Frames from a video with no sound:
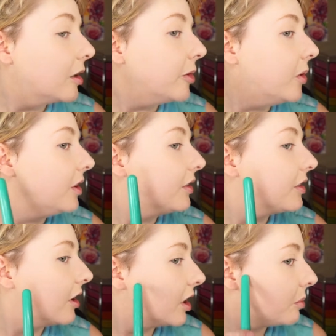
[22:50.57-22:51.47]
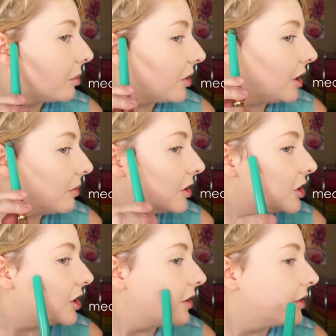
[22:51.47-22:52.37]
I'm going to start by pretty much
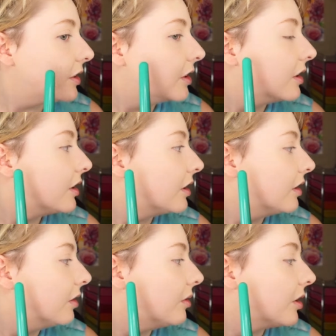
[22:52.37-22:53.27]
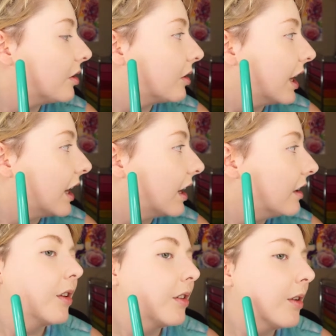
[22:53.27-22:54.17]
just, oh no, cat.
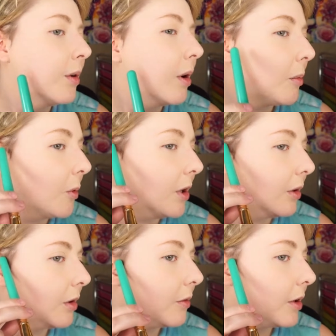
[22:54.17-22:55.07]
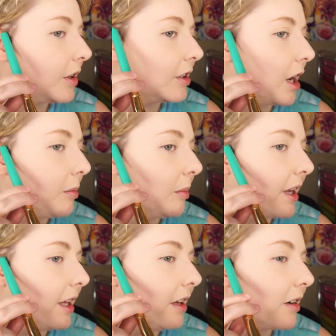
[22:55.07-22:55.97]
So I'm going to look for the top of my
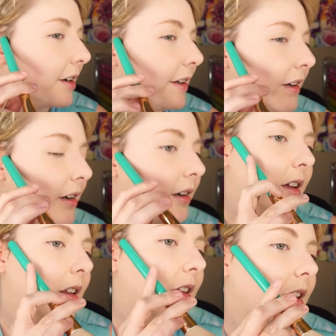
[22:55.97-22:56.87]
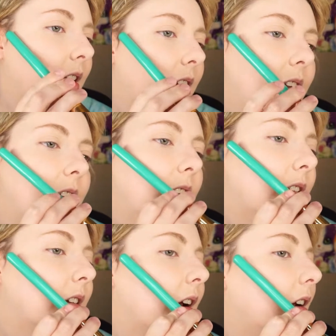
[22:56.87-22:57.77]
ear here and then
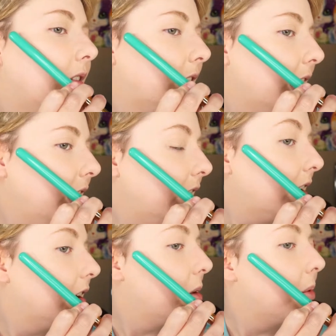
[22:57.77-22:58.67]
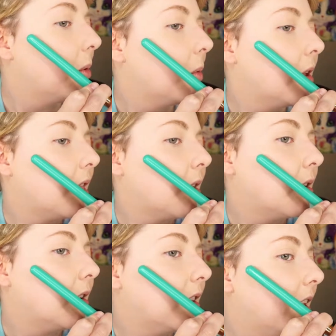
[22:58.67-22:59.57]
kind of lining that up with
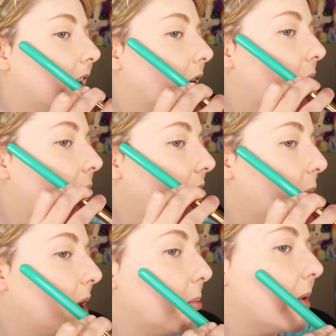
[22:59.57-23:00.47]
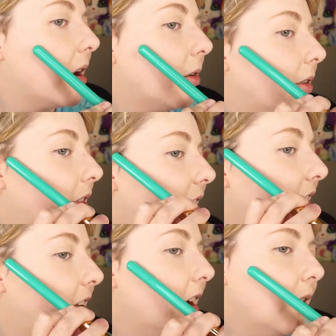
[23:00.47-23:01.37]
the corner of my mouth.
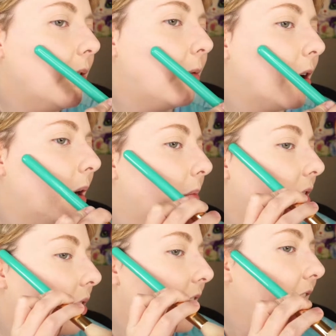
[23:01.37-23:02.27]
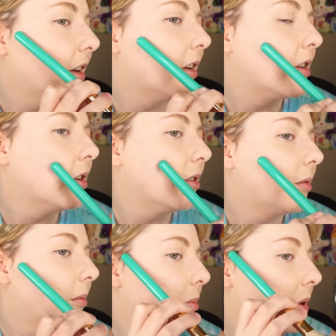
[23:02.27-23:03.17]
That's kind of where I'm looking to
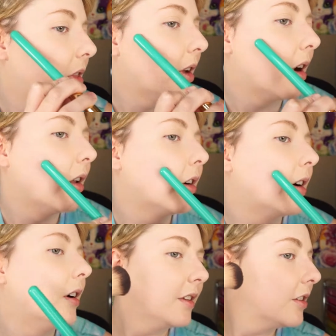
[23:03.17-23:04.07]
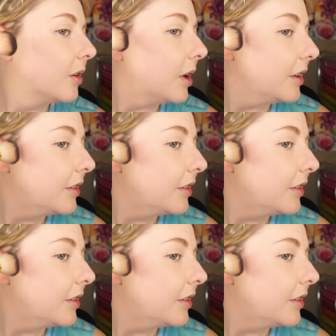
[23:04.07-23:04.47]
put the color. So I